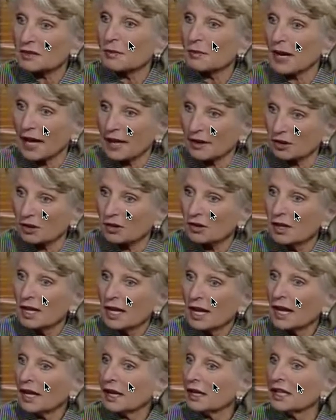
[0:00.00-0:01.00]
matter
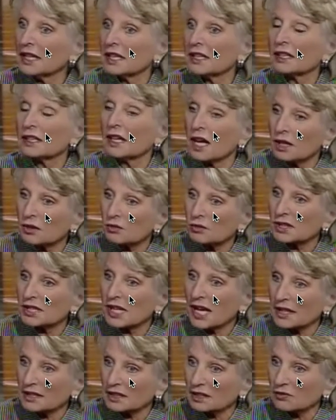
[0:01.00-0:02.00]
in an
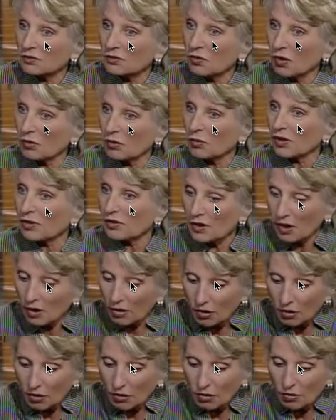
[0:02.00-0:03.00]
unredacted form with
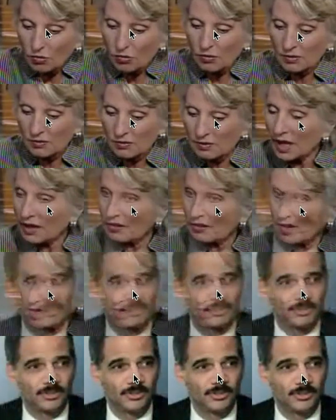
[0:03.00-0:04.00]
nothing
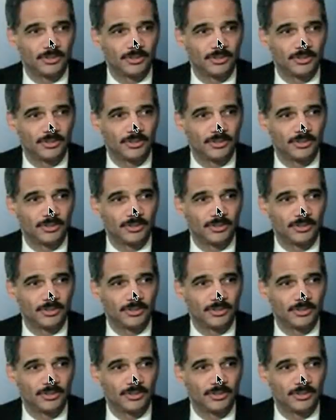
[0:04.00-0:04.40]
crossed out.